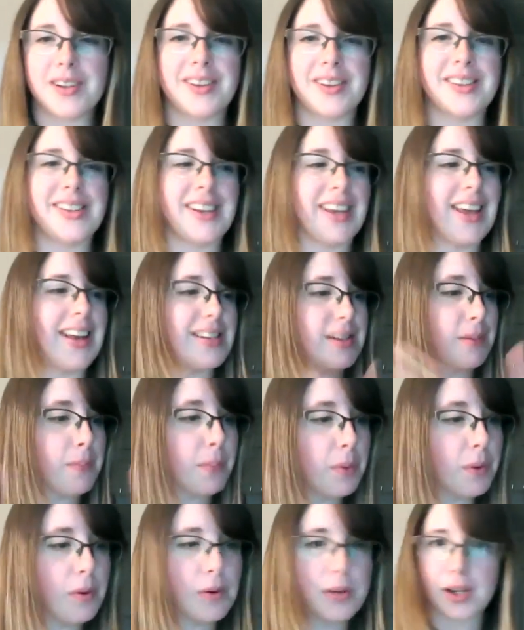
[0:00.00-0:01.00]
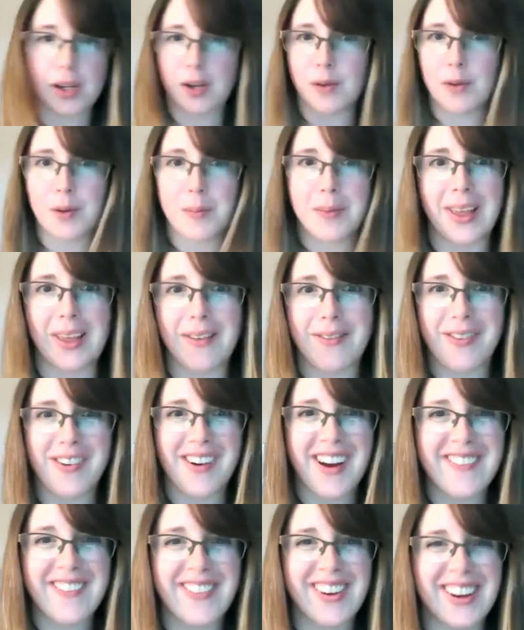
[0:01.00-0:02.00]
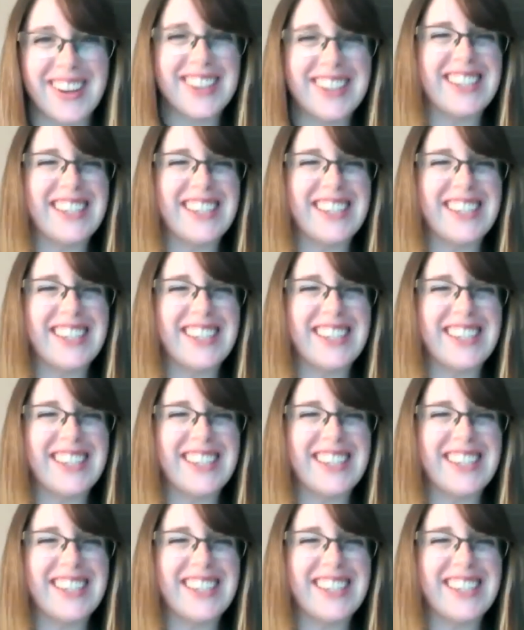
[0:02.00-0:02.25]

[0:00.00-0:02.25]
because again, it's a pause. I don't want to be here forever.